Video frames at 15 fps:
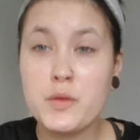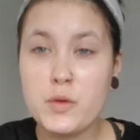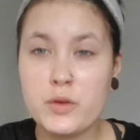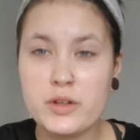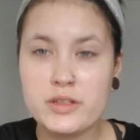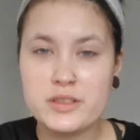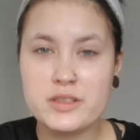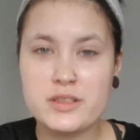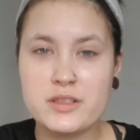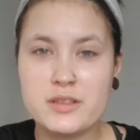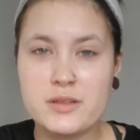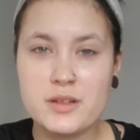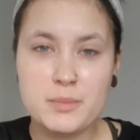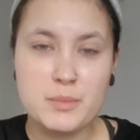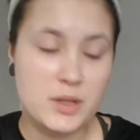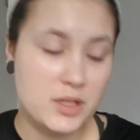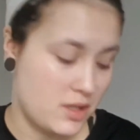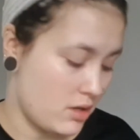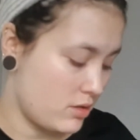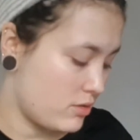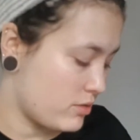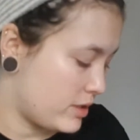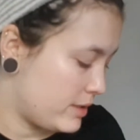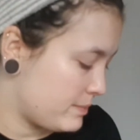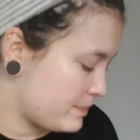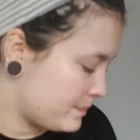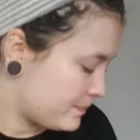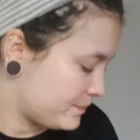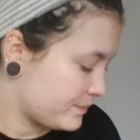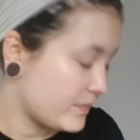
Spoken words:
course my sun cream.